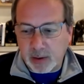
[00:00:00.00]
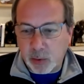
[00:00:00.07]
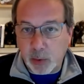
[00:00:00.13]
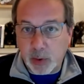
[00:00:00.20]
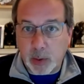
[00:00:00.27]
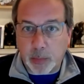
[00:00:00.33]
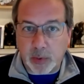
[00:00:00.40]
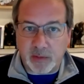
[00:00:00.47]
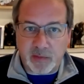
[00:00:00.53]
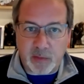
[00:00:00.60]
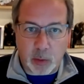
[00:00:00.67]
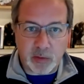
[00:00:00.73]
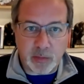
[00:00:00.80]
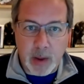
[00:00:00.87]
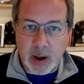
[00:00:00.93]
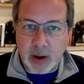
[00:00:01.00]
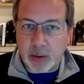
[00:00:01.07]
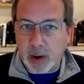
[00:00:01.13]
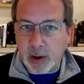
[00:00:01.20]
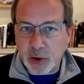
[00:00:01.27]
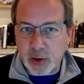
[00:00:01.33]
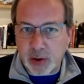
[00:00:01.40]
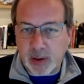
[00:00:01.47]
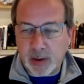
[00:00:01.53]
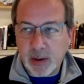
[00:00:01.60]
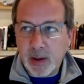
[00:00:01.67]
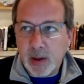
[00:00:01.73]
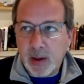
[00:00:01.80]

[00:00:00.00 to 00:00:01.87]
doing a brute force migration,